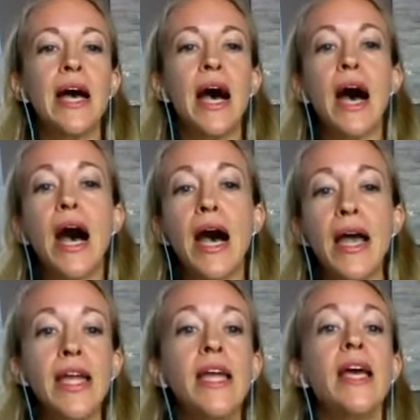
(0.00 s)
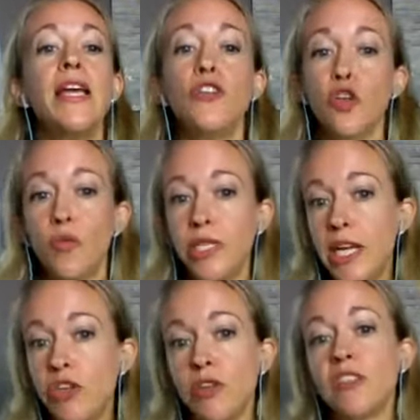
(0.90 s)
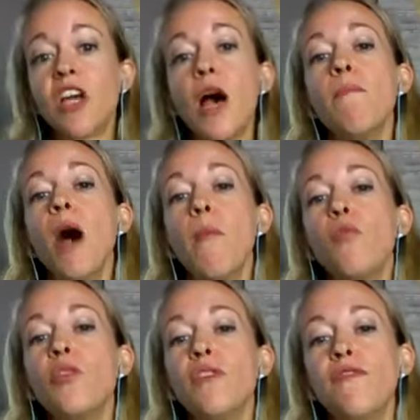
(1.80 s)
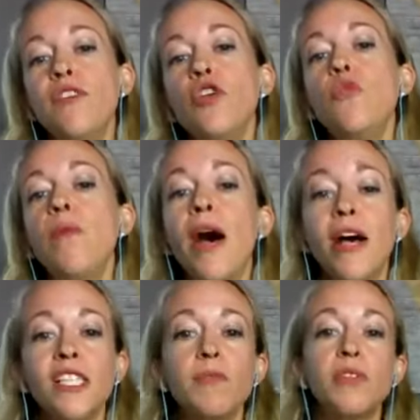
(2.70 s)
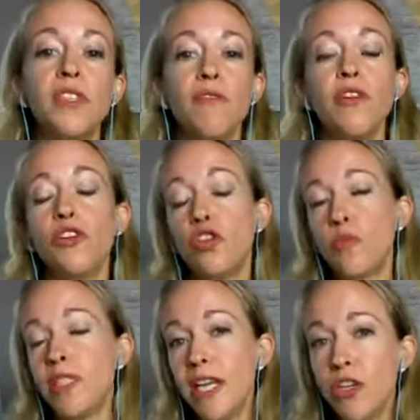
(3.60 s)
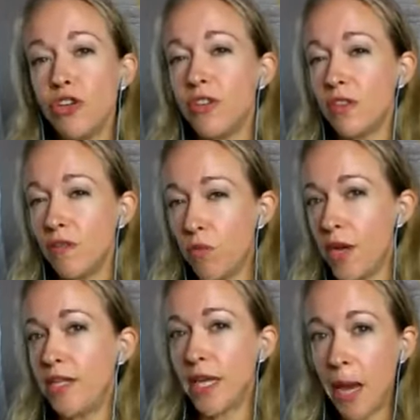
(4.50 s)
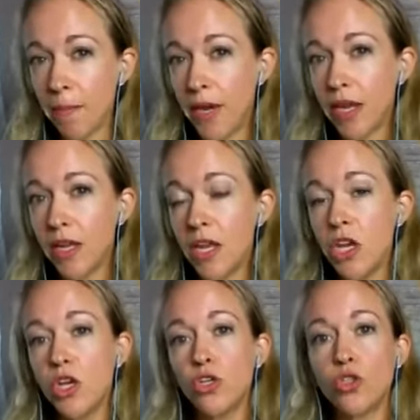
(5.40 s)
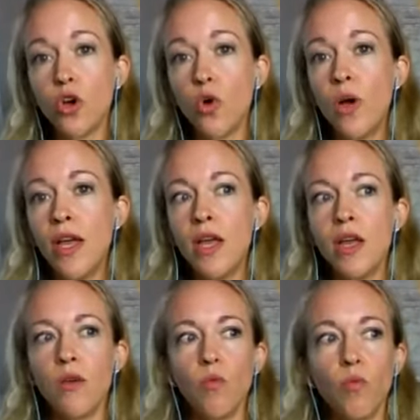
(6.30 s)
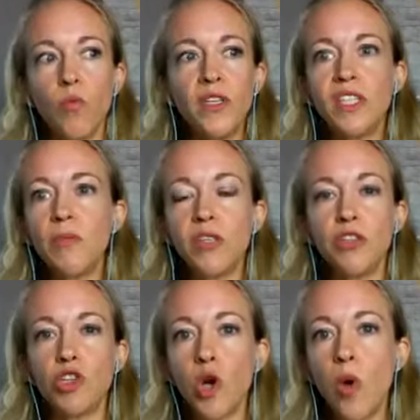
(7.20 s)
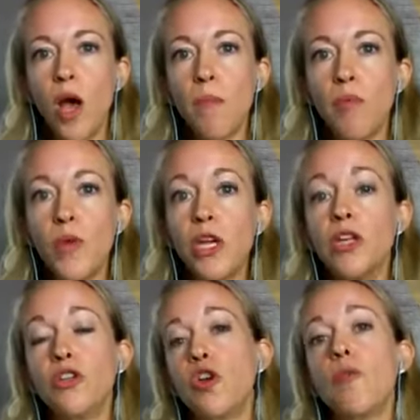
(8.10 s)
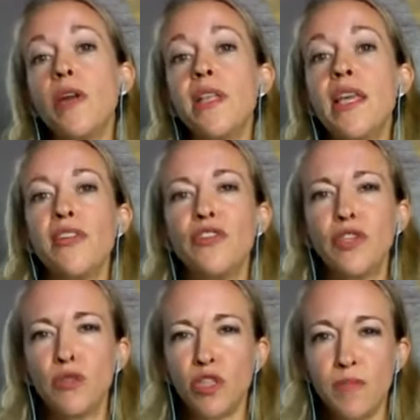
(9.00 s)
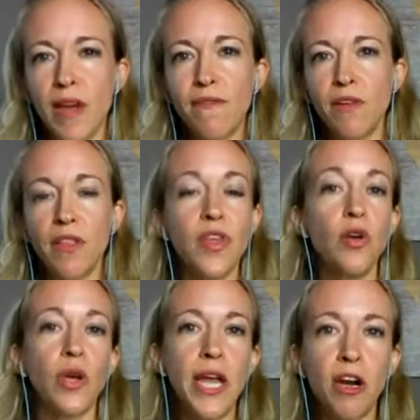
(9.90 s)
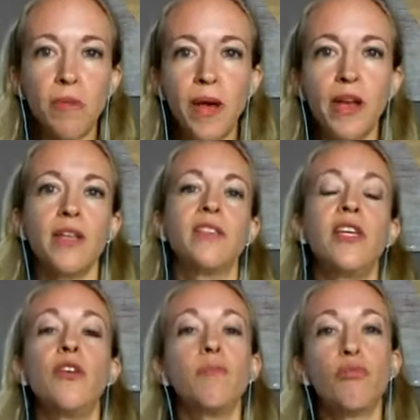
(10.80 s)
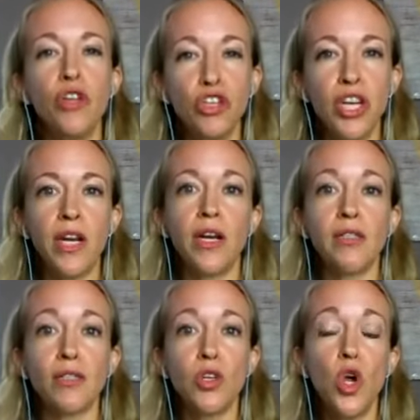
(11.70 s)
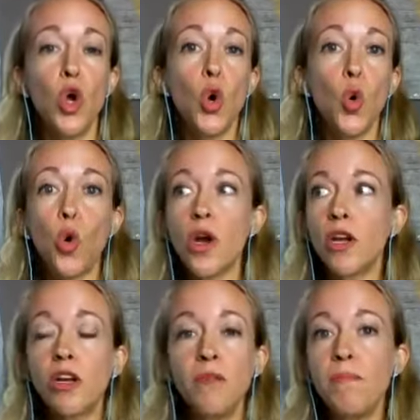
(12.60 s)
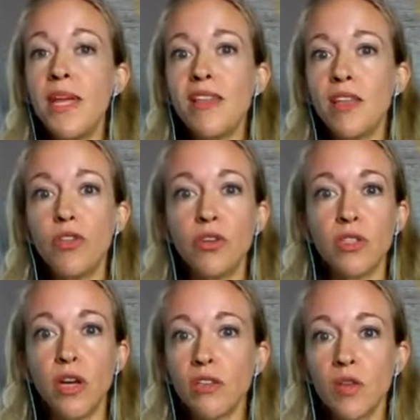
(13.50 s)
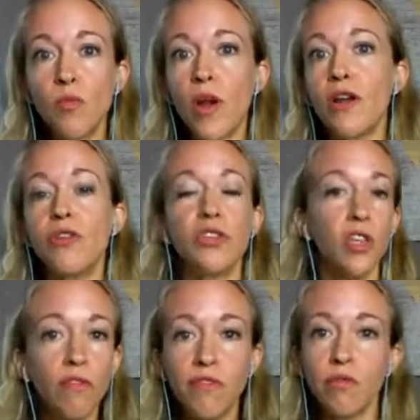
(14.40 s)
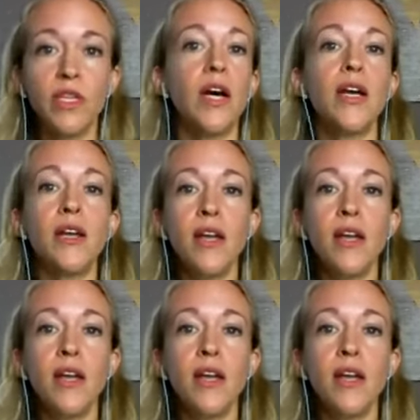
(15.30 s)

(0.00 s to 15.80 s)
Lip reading: I, interpretations. Come up with a few possible different interpretations of what is happening. So when someone doesn't show up, we could interpret it that they're disrespectful, that they don't care about us, they don't appreciate us. Or it could be that they're stuck somewhere and their cell phone died